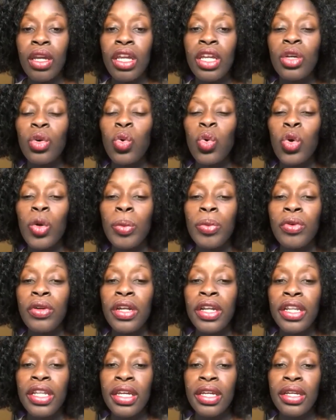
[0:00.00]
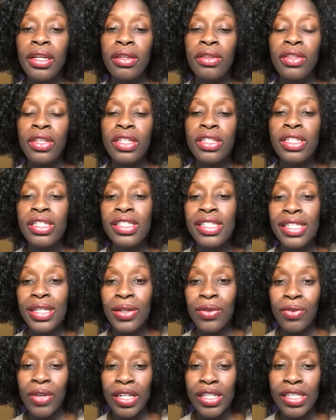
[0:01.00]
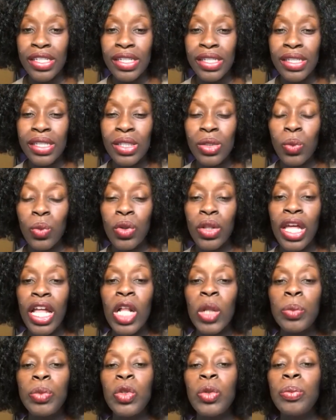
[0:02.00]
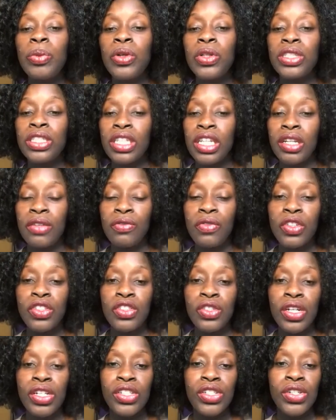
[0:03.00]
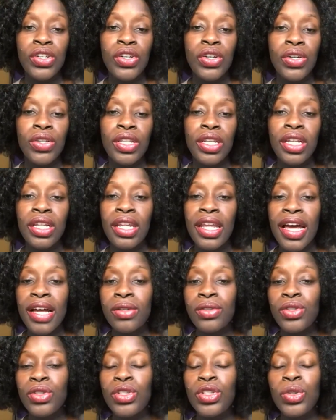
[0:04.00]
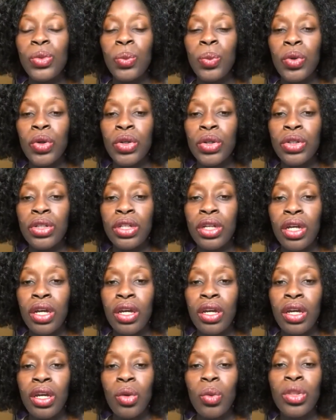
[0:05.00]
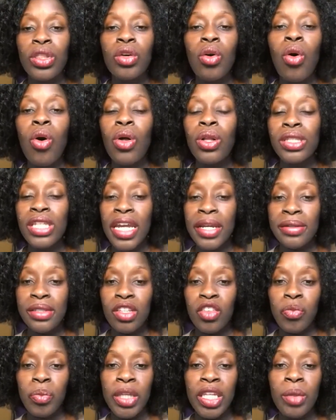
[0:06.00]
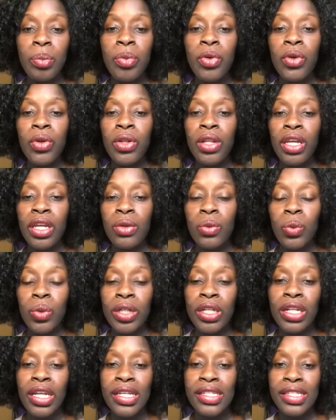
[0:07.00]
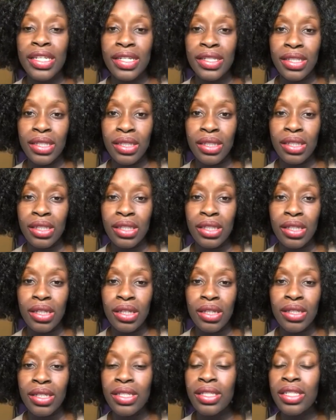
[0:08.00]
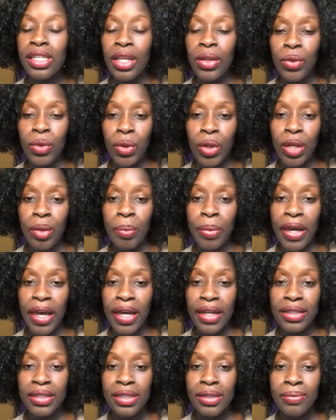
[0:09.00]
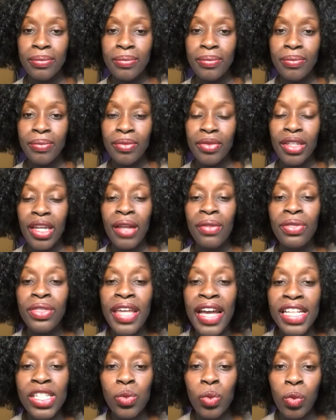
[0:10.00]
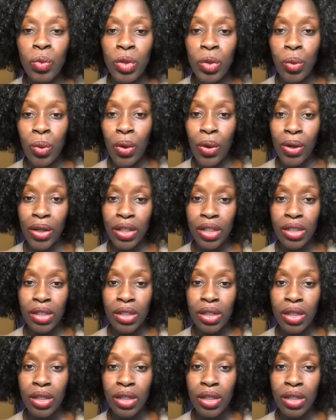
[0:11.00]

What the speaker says: Incorporating these considerations will help you build an infrastructure that allows you to work with all types of people and organizations to scale your impact. And that's what we want.